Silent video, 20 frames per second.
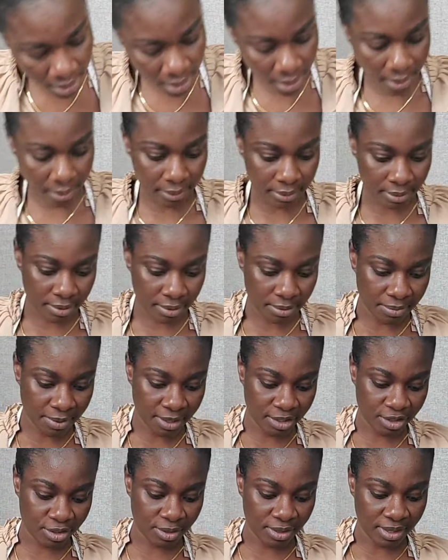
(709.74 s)
yeah, to make
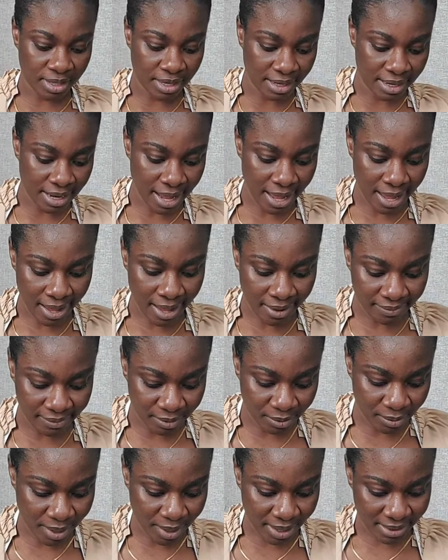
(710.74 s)
sure that I have
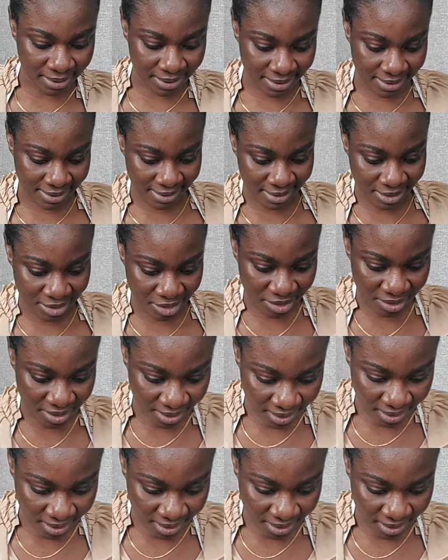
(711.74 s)
the right stitch.